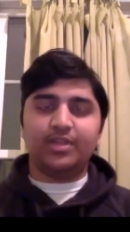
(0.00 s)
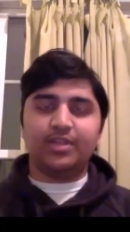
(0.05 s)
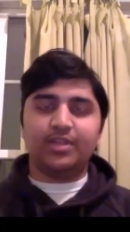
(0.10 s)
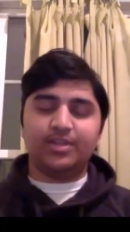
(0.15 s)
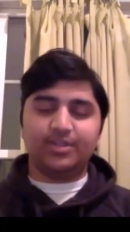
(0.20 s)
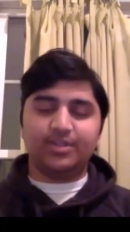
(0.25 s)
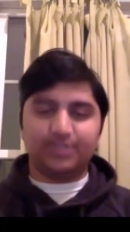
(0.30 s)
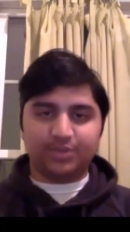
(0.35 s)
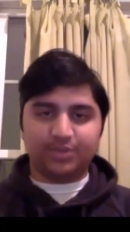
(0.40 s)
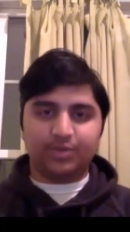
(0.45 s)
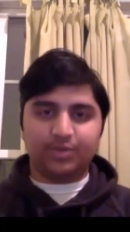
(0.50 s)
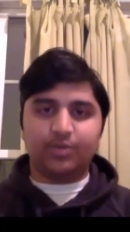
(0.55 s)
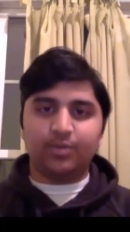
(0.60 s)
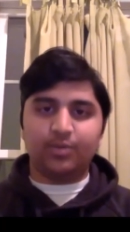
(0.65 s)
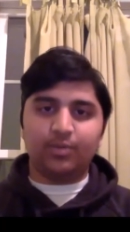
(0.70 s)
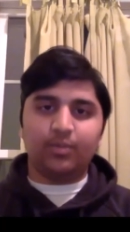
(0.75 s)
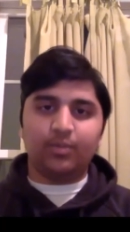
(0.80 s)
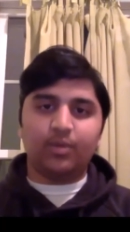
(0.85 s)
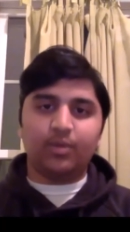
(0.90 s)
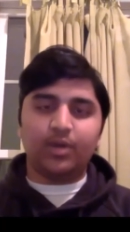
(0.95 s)
to
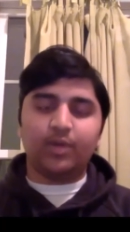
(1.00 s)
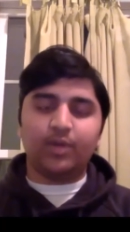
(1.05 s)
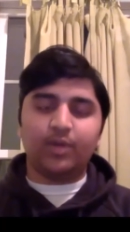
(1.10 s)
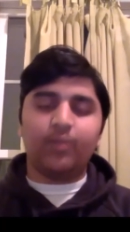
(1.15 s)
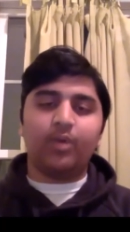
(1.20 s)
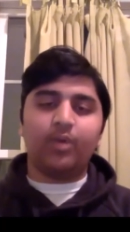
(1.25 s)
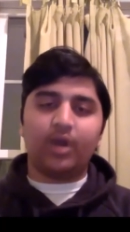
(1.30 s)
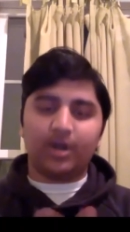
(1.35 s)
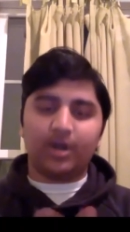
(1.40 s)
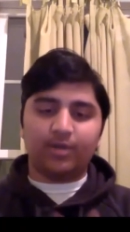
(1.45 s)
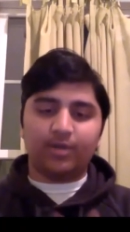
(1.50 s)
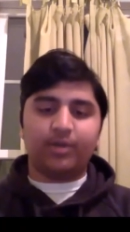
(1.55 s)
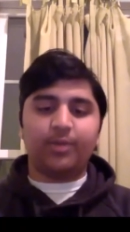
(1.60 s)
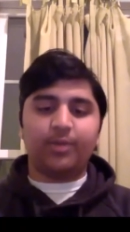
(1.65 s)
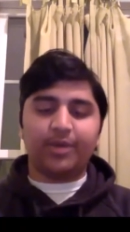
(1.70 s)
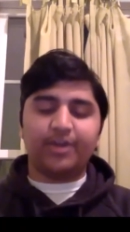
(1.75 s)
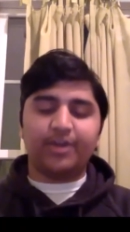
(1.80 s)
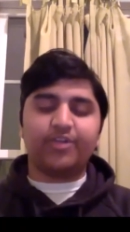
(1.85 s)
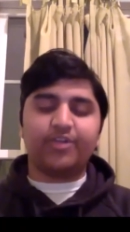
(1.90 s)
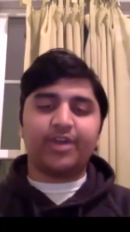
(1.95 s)
where, where where
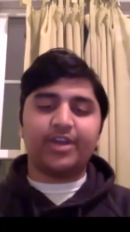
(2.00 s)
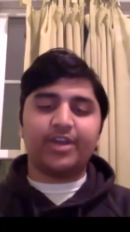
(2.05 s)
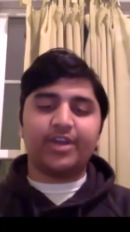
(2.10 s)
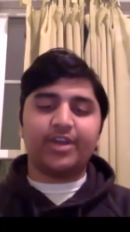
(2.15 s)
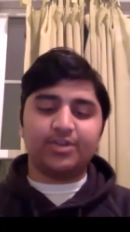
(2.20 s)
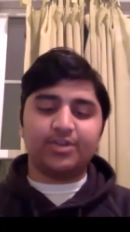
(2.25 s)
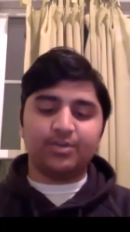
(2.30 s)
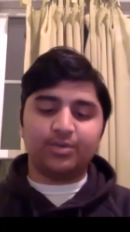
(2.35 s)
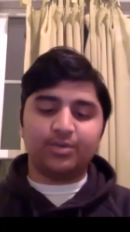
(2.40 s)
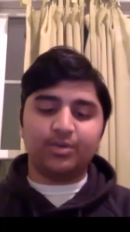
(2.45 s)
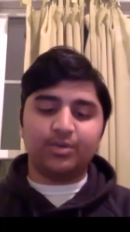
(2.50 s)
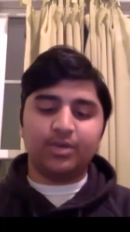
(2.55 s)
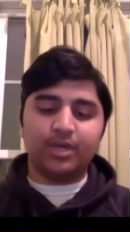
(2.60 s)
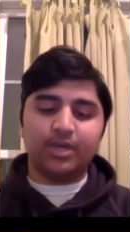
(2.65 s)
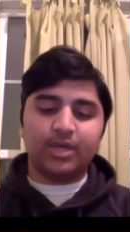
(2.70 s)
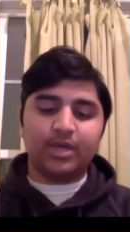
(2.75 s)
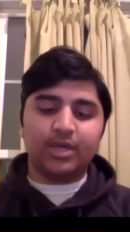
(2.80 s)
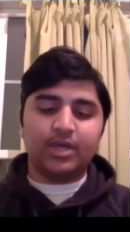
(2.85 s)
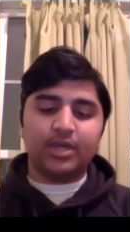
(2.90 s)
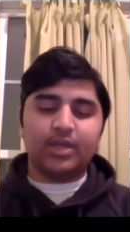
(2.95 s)
we're trying to,
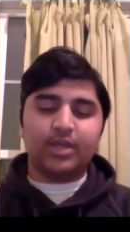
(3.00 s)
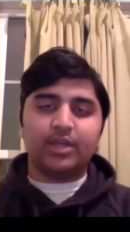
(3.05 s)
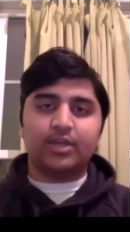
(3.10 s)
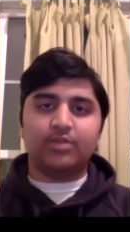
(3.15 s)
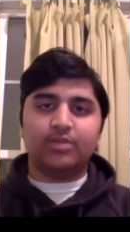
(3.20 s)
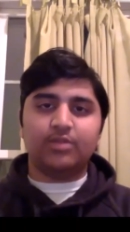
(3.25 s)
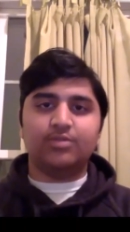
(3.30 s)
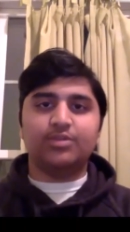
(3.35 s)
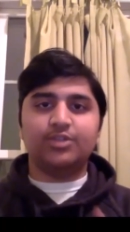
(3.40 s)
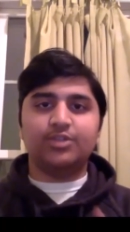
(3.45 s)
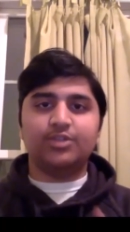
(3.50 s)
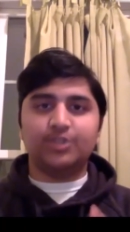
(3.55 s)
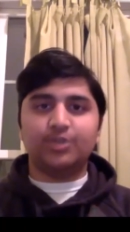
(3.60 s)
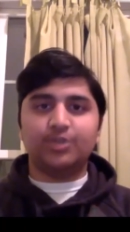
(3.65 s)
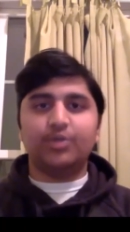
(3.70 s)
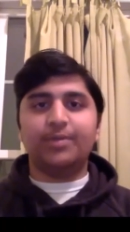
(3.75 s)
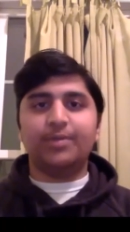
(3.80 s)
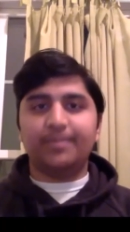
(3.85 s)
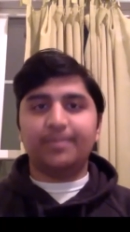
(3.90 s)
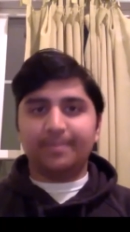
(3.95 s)
you know,
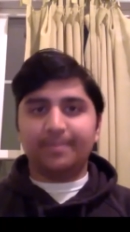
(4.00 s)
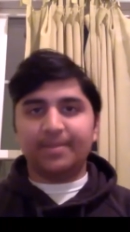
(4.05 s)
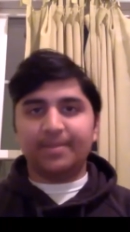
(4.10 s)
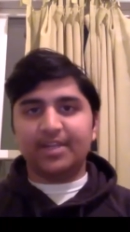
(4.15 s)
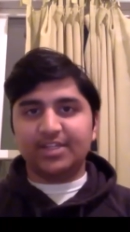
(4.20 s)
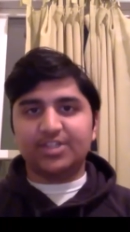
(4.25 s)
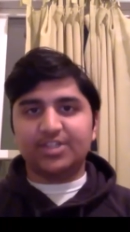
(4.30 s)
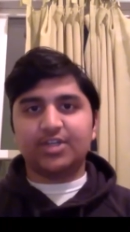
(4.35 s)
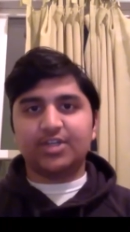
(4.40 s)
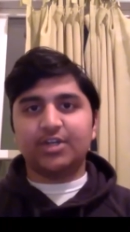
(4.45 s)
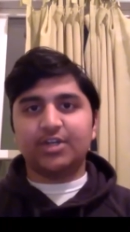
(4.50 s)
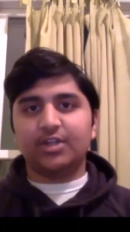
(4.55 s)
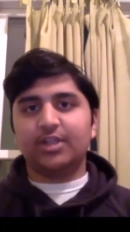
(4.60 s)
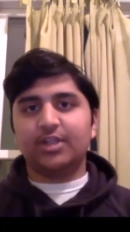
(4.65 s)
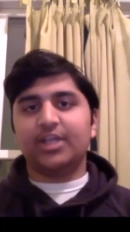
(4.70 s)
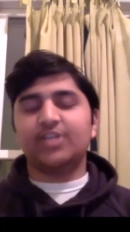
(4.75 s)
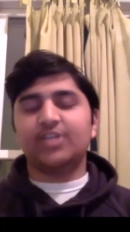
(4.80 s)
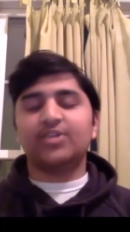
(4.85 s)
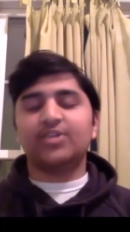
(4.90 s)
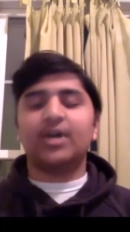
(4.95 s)
do
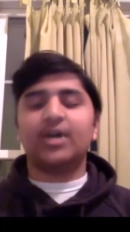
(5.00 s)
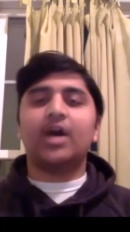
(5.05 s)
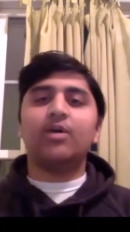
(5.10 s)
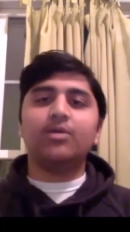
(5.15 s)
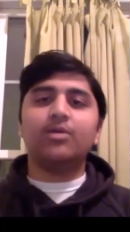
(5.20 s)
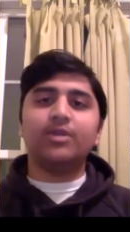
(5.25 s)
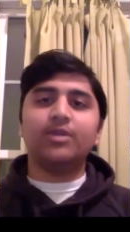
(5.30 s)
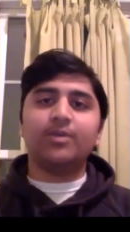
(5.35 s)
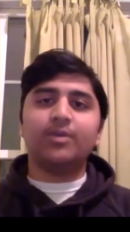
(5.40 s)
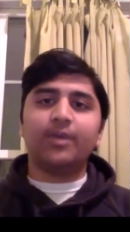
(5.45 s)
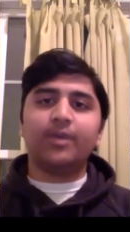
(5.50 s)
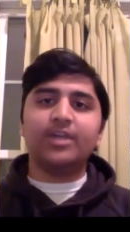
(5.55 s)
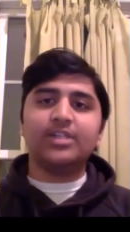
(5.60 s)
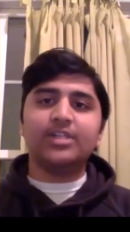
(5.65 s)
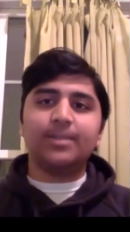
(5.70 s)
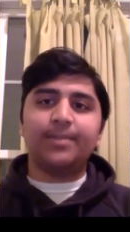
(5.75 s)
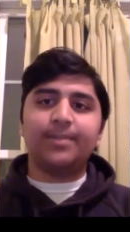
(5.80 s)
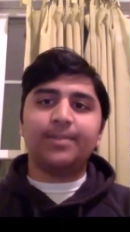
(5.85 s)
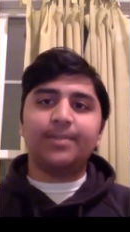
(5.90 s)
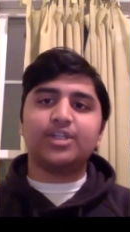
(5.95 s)
internally. So how what is
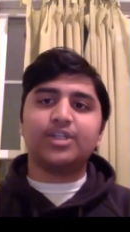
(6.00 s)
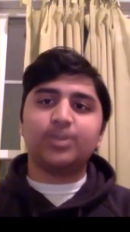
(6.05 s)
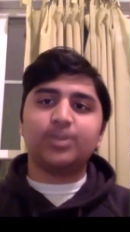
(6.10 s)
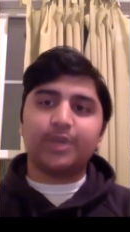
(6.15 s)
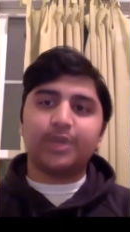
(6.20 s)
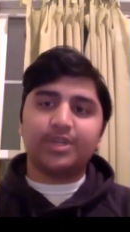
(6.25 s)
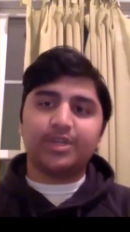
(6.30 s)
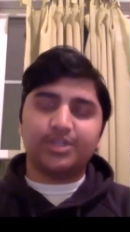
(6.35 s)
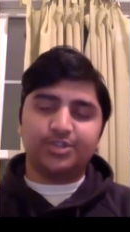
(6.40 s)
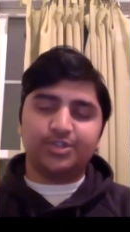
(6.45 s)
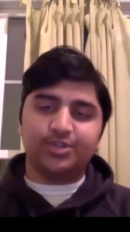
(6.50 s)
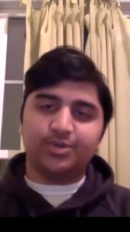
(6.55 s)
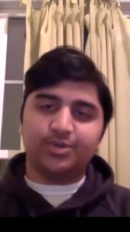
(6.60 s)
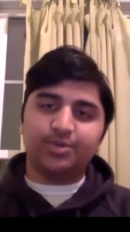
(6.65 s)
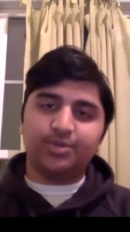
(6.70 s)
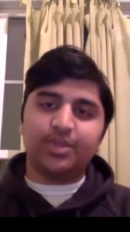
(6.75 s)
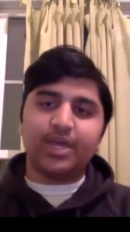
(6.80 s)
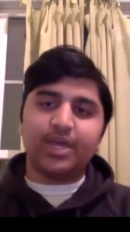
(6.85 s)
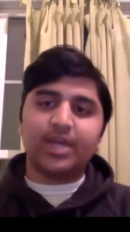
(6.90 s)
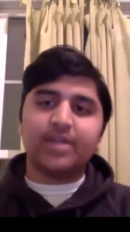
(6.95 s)
the best way to do
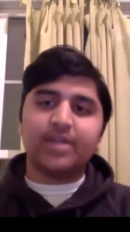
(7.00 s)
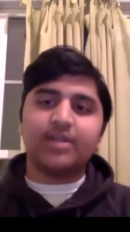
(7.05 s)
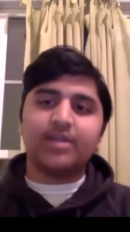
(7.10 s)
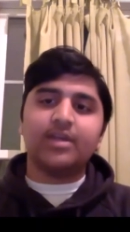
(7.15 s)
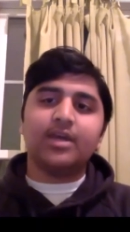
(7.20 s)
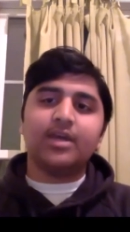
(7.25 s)
that?